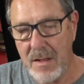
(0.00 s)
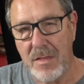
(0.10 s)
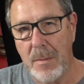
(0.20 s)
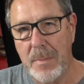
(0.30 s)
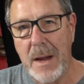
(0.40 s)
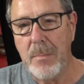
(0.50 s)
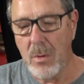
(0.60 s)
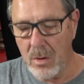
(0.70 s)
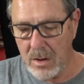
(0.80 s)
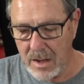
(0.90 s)
The
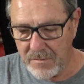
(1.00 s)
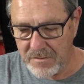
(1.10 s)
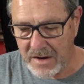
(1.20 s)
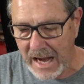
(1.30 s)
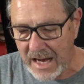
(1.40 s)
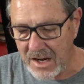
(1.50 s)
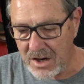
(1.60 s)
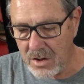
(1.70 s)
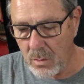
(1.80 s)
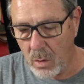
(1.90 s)
people of
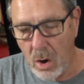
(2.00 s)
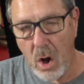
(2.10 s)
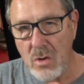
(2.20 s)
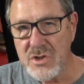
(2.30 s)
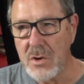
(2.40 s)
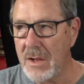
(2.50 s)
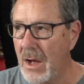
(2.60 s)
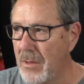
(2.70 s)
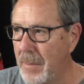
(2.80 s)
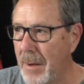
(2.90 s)
Canaan were also,
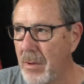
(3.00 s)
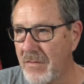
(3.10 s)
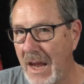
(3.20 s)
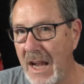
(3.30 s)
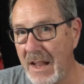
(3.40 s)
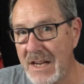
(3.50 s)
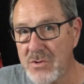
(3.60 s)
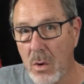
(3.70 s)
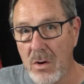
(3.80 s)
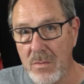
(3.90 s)
now the people of Canaan,
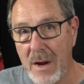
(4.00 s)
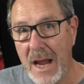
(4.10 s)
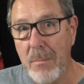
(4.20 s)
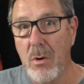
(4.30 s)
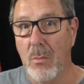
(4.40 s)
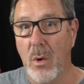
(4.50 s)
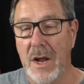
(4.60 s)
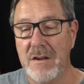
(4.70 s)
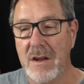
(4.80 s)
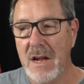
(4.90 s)
that's where Abram
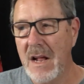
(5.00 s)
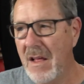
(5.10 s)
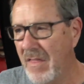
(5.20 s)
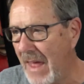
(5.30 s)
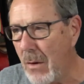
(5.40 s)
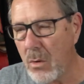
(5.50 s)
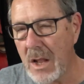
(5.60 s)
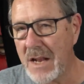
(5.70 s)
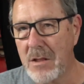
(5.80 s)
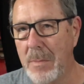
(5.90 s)
went. They were
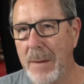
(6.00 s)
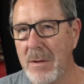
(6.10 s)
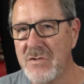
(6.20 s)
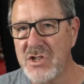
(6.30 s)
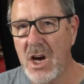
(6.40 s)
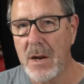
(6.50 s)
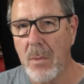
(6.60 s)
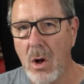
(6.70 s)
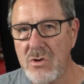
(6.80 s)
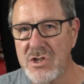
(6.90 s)
like the people of Sodom
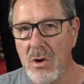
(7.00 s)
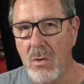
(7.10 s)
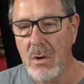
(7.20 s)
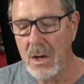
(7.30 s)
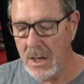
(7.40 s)
also.